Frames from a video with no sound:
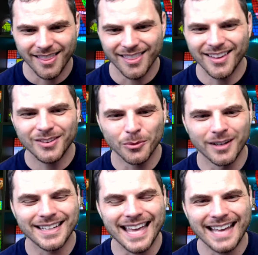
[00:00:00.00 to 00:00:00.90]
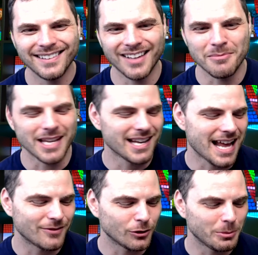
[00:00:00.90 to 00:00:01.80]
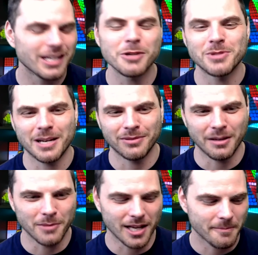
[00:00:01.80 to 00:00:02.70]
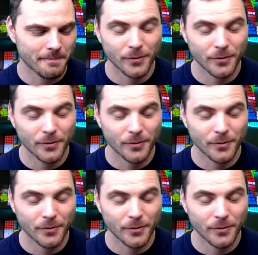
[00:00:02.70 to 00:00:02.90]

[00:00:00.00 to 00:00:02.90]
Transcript: This one, Gan sent me it after SpeedCube Shop sent me it.